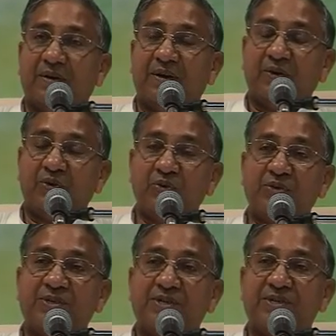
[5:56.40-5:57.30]
and who
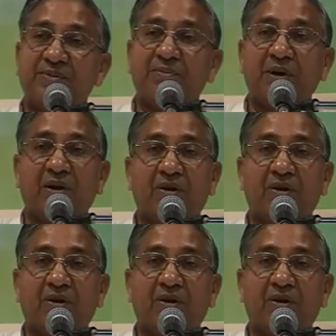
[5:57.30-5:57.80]
is a symbol